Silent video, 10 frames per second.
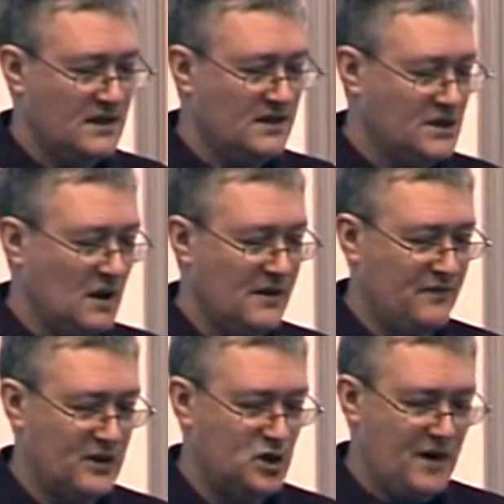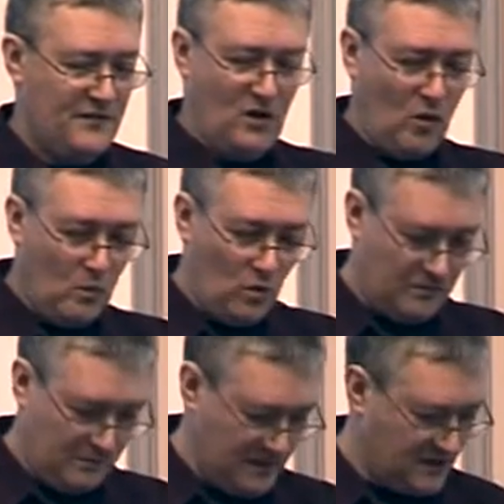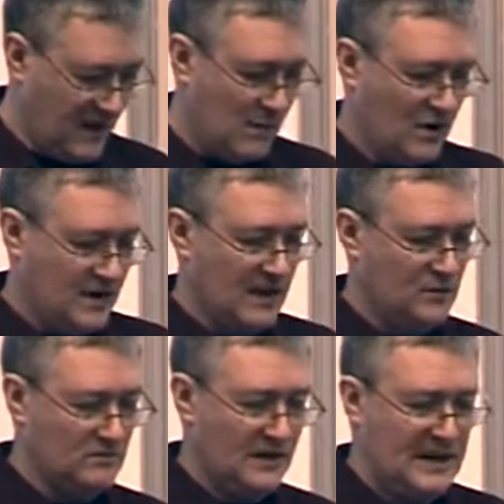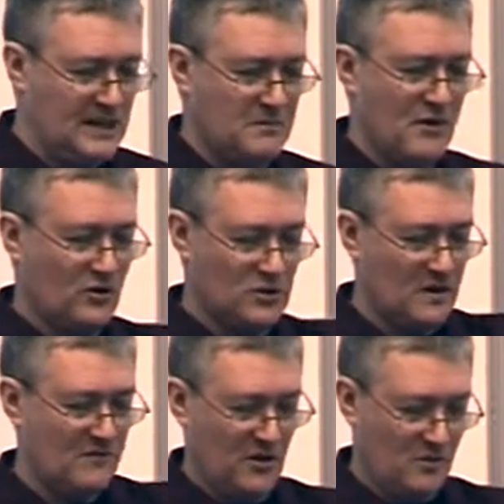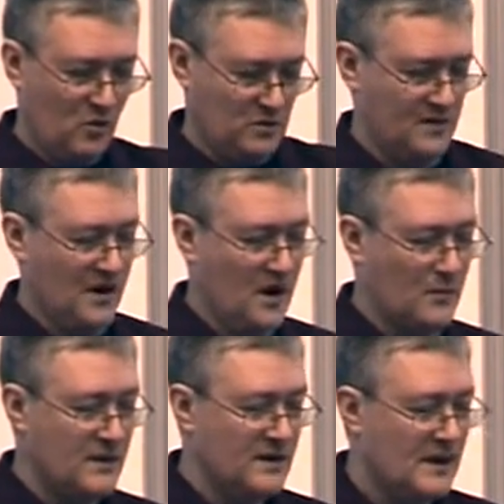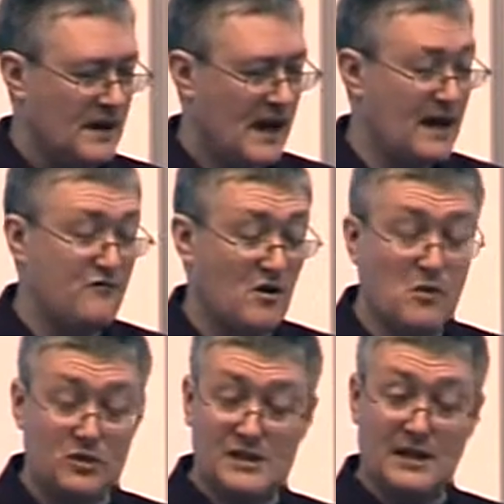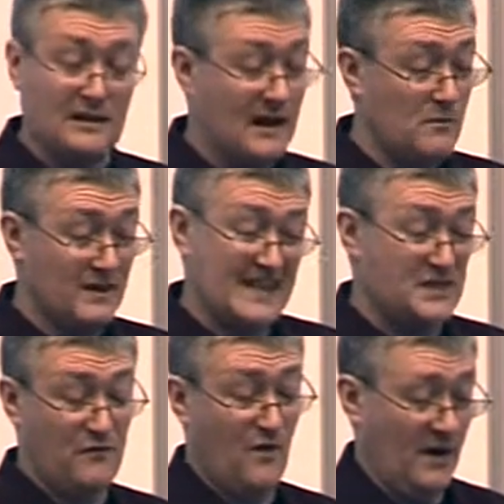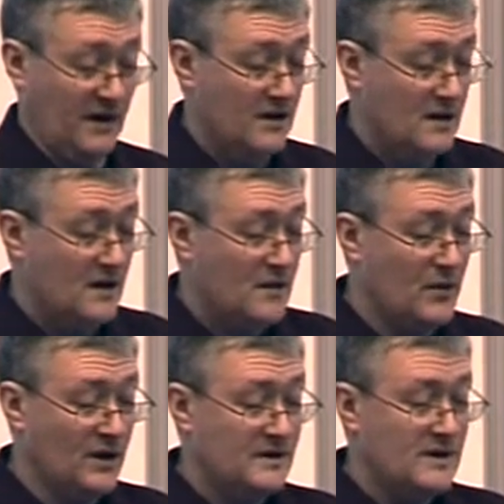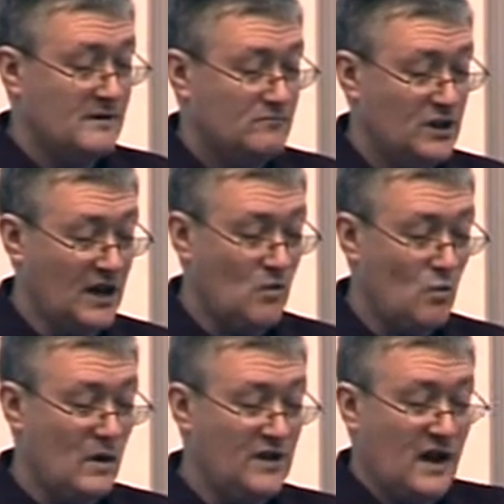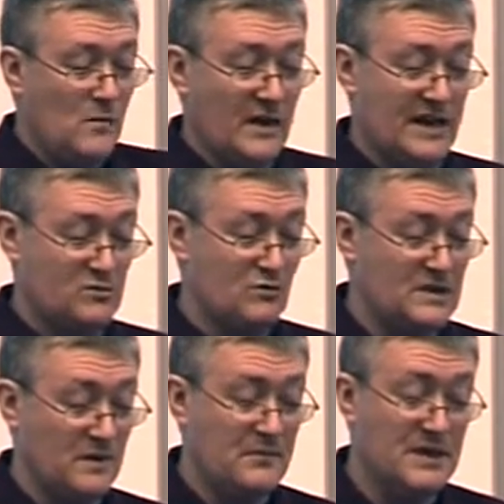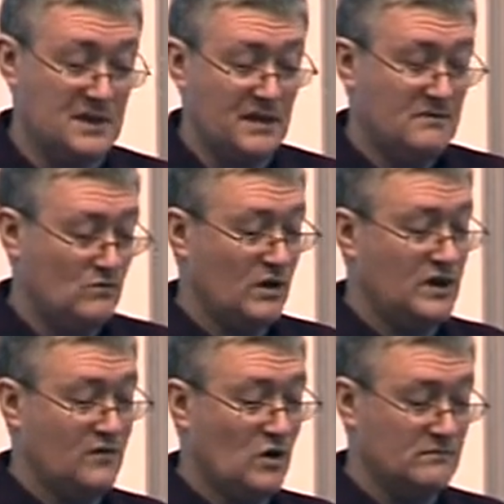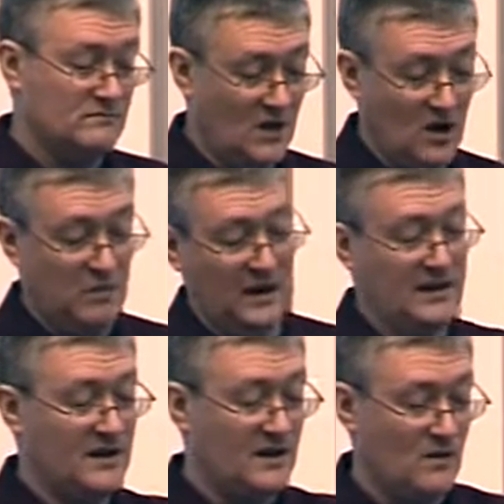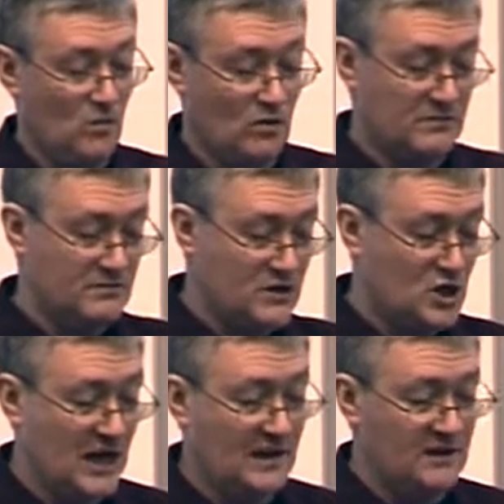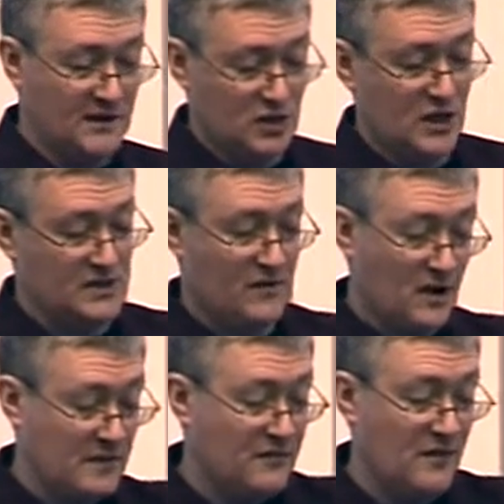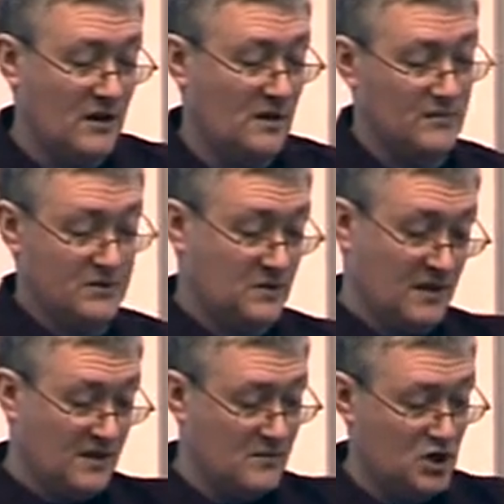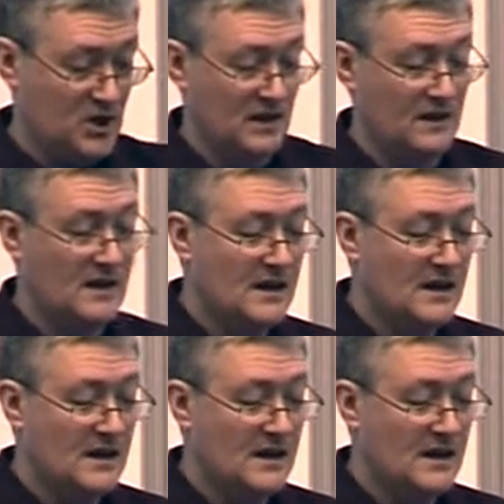So if there's traffic on one piece of network cable, it gets mirrored onto every other port of the hub. And for a modest little network, that's fine. But when your network gets reasonably busy, when you've got iPlayer going up one channel and you're transferring a big file up to another machine,